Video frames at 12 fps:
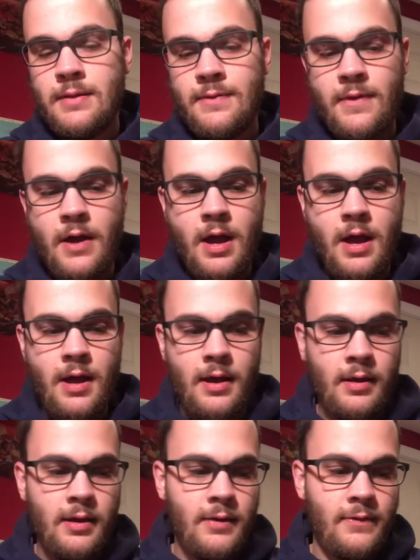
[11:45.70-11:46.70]
the
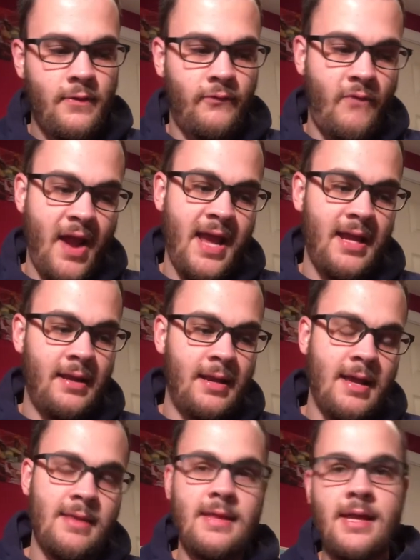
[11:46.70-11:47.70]
rain
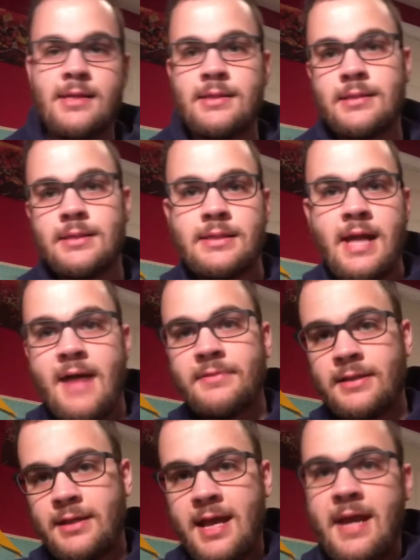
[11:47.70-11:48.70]
that
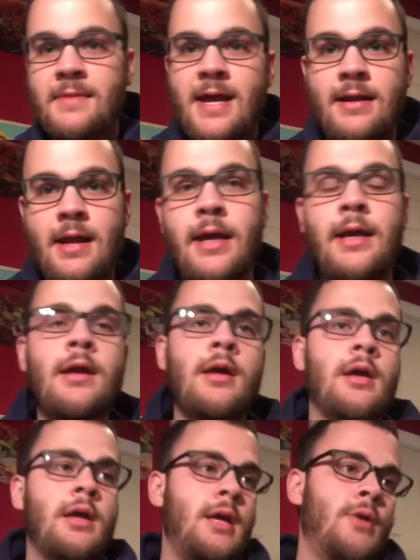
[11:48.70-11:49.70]
stopped the game that night.
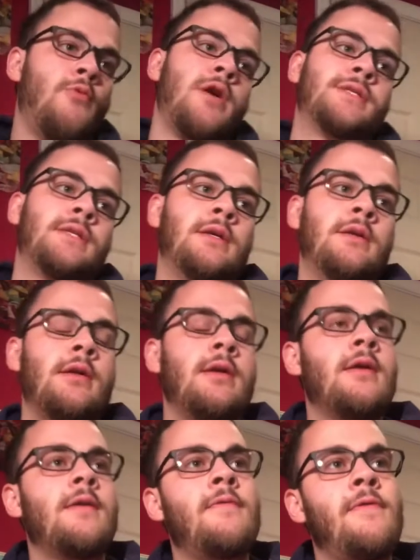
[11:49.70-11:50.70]
It wasn't
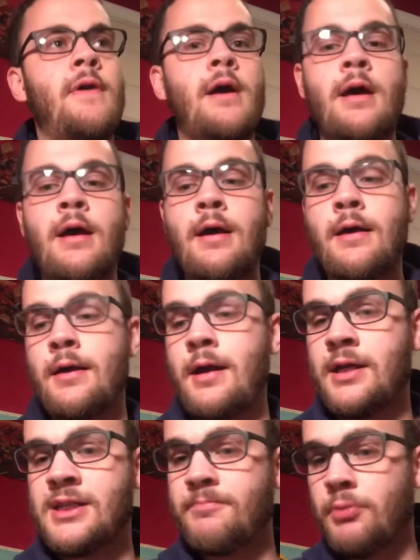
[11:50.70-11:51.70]
the
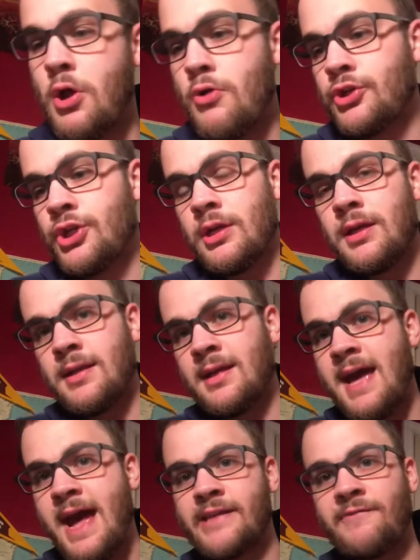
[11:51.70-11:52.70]
explosion in the
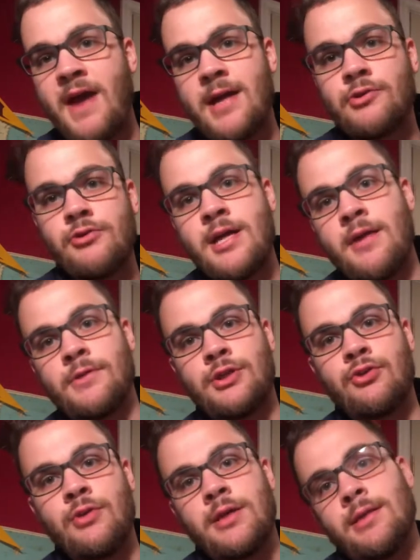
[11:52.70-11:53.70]
gas factory down the
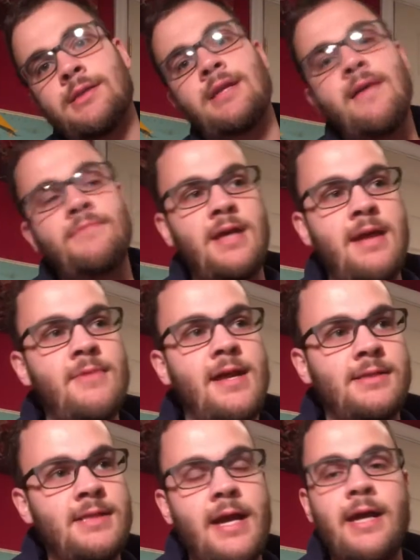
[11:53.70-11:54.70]
street that stopped the game
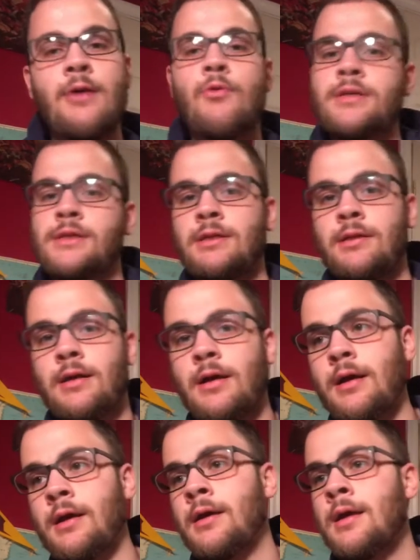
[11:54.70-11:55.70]
last night. It wasn't
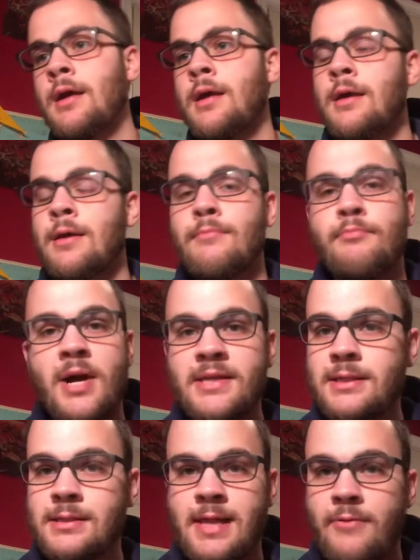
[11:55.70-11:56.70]
the
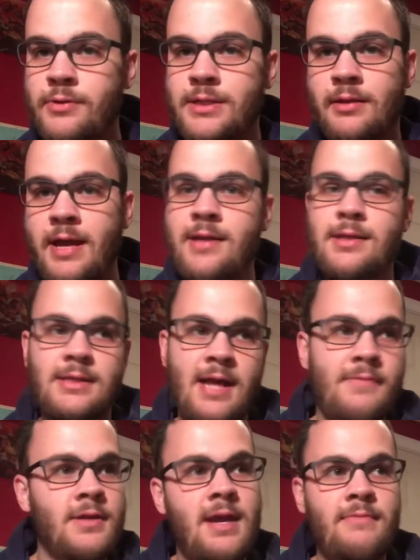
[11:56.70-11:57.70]
buses that were delayed that
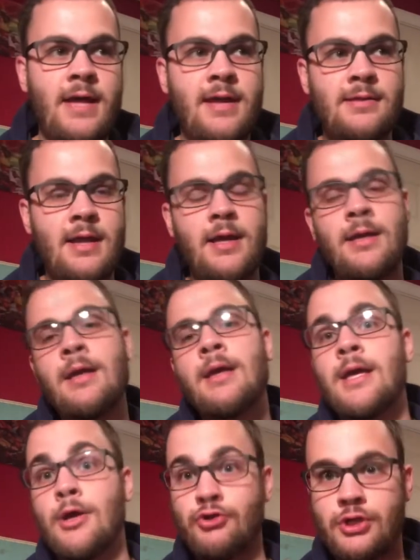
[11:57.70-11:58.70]
stopped the game that night.
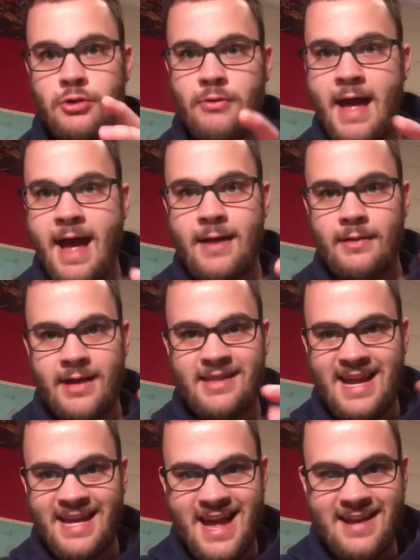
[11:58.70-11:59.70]
He'll do that, like
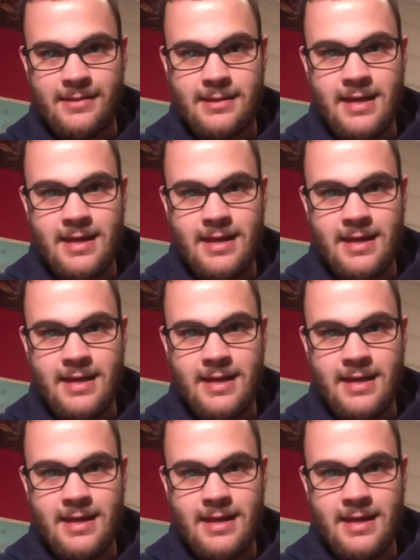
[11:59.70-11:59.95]
that kind of